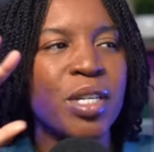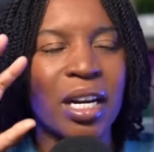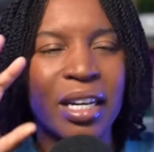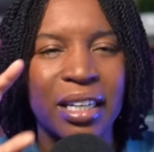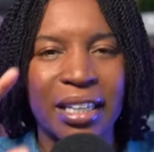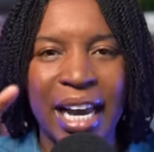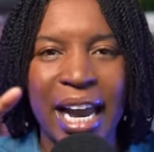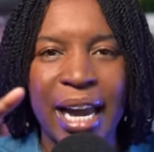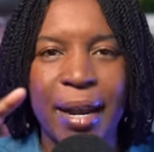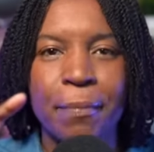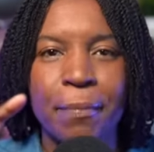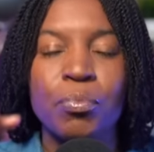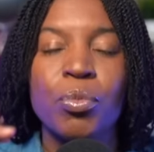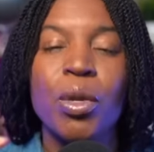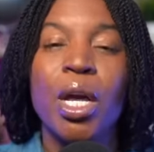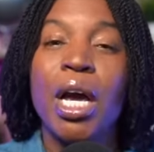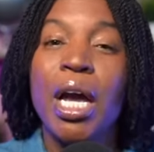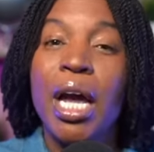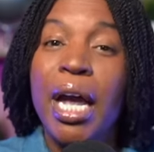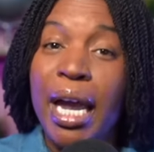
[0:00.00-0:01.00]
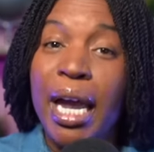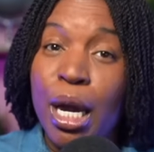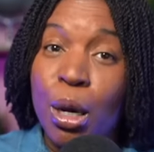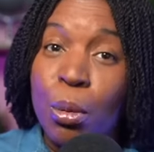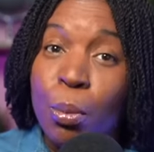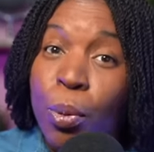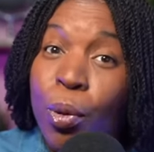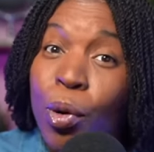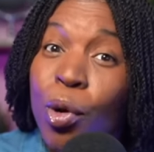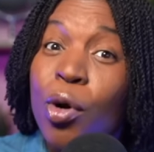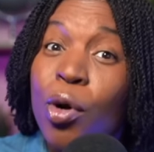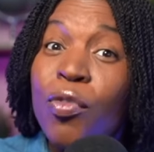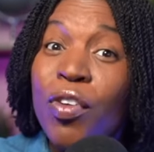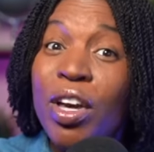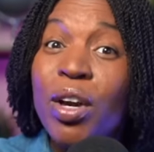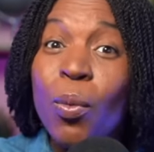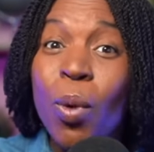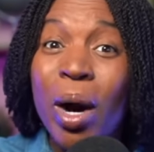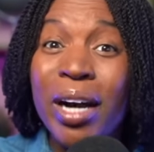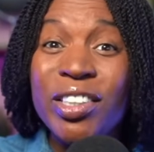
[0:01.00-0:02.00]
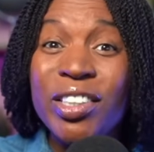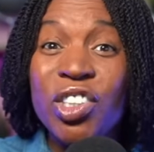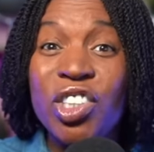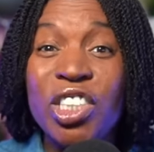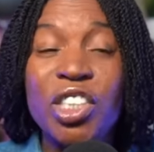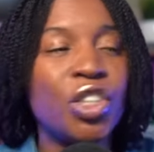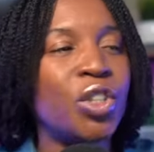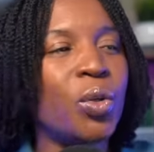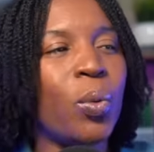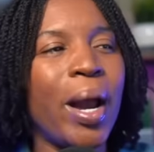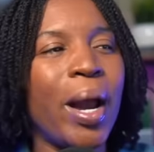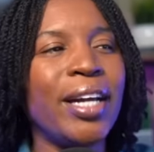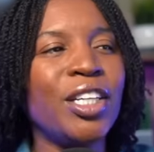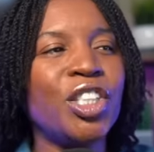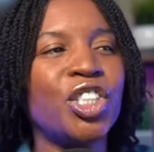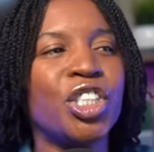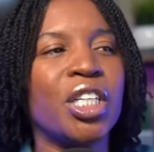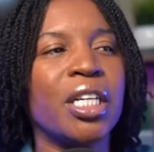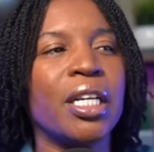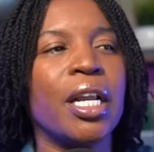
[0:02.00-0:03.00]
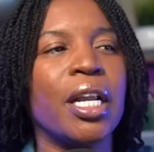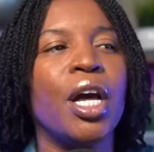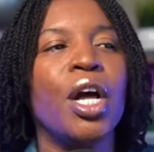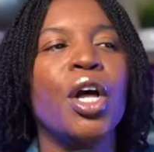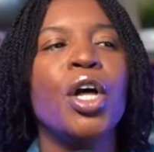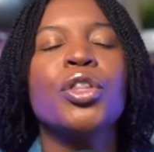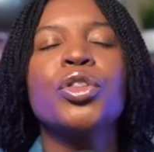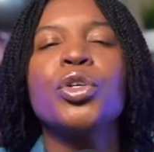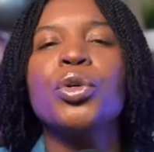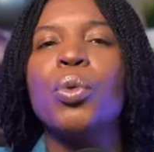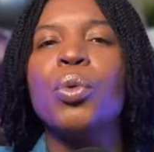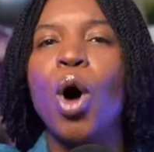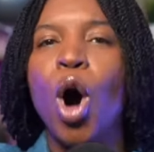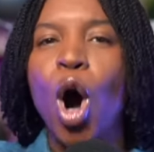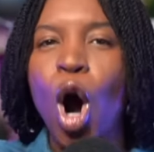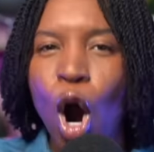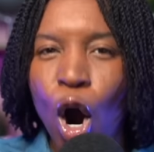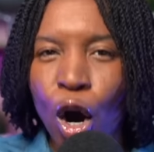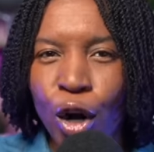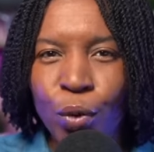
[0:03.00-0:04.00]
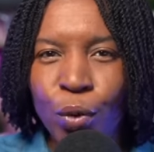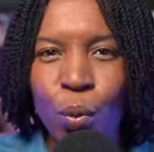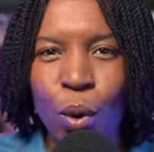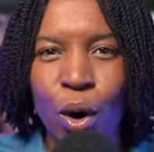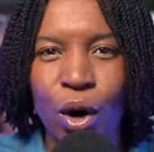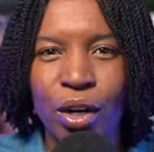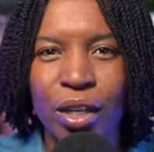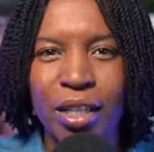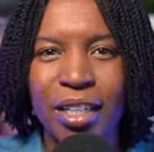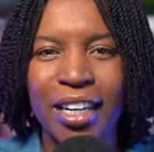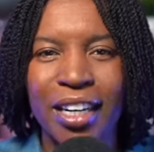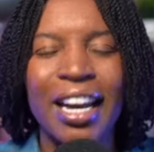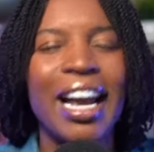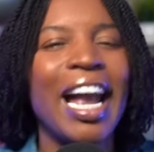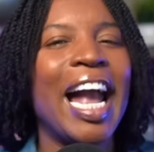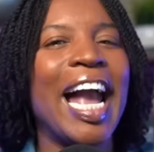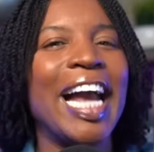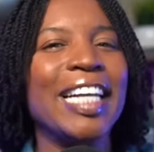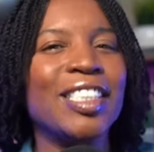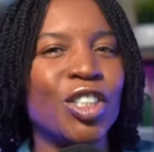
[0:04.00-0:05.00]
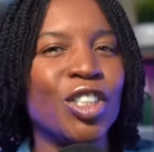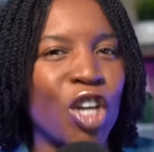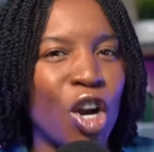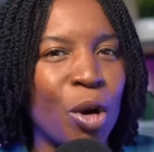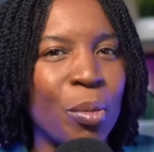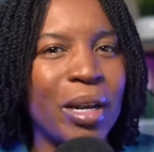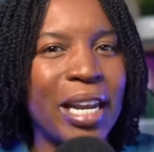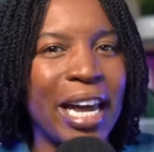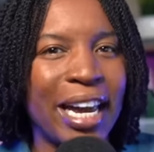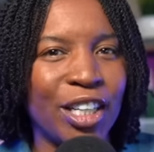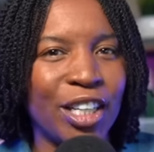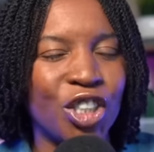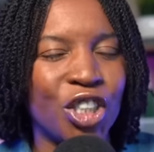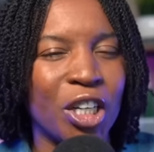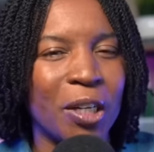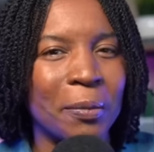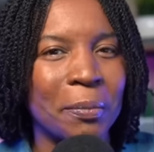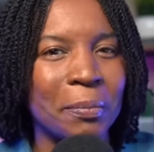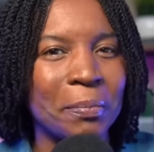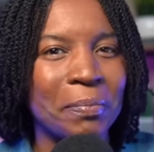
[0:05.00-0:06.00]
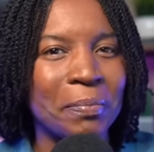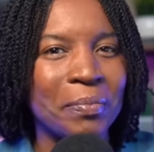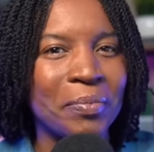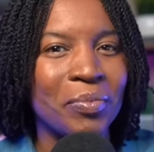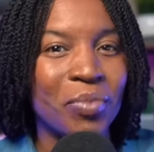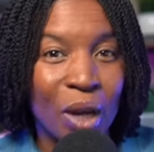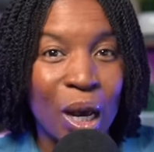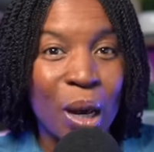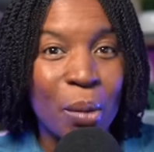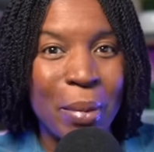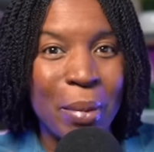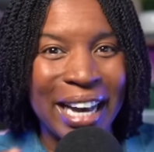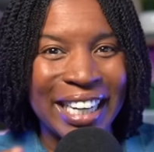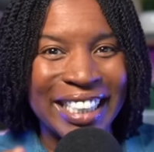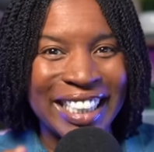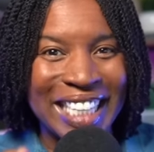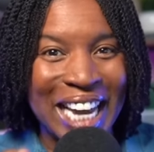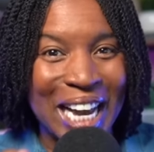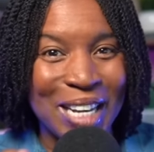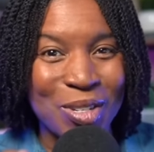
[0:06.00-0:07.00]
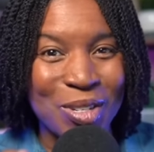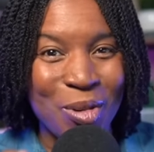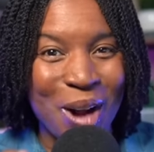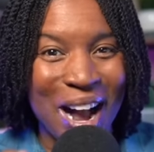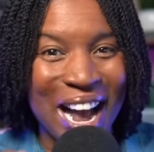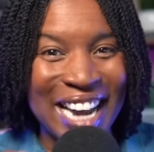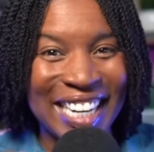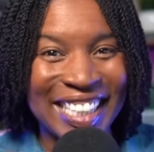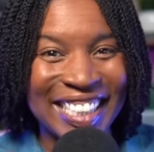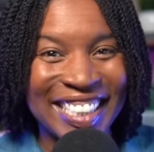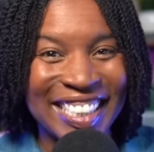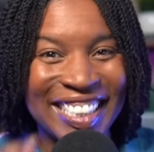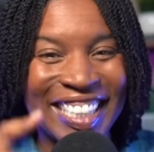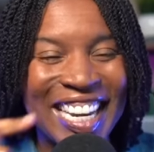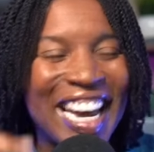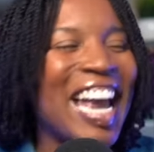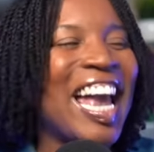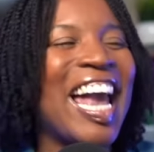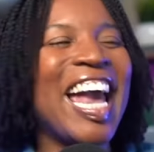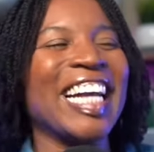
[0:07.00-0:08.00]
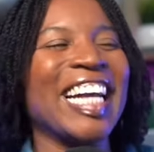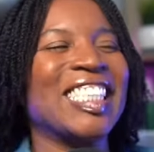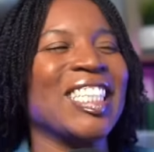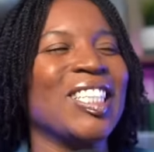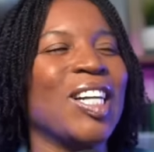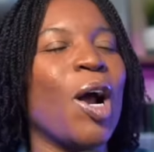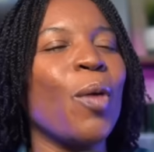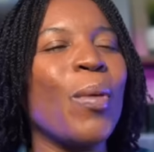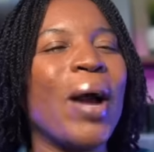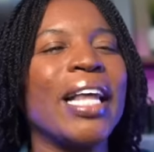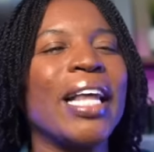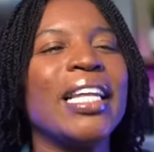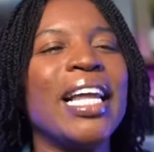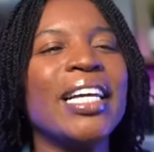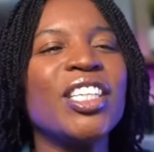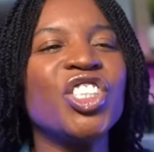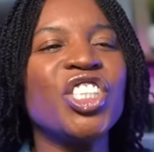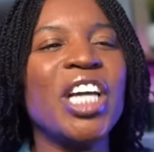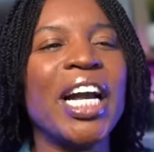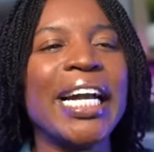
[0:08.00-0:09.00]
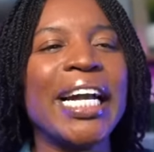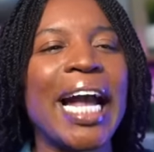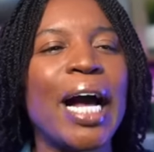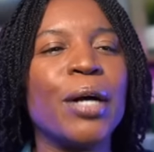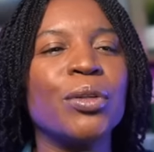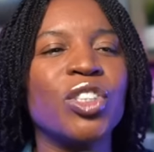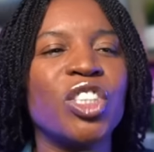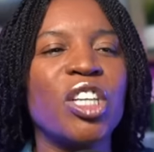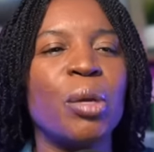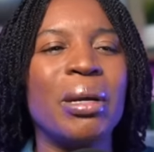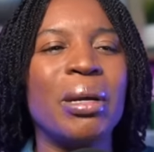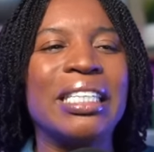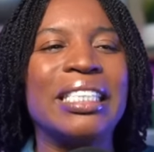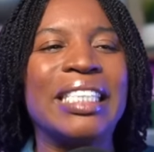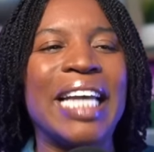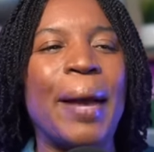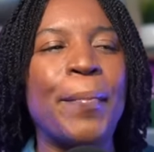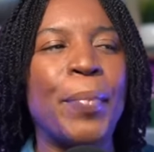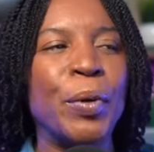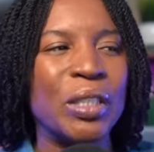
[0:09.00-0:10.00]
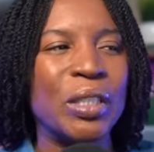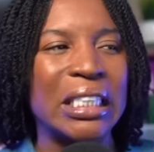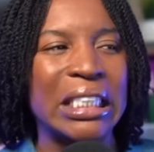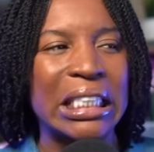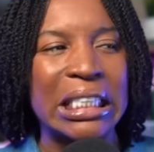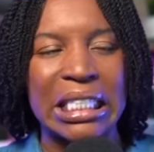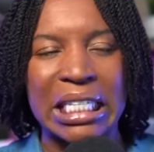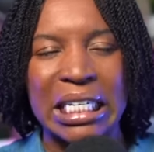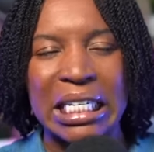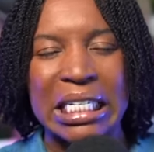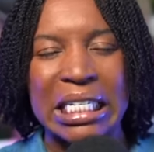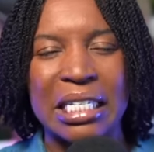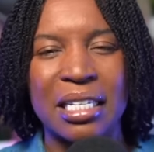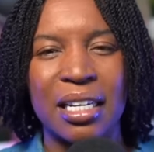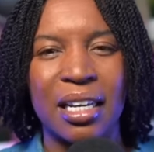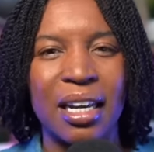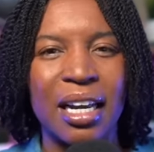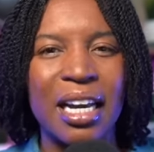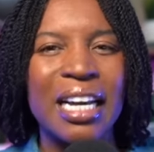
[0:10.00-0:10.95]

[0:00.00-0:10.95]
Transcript: Again, improving one's situation through hard work and determination. Makes sense, right? Excellent. All right, let's check out some example sentences.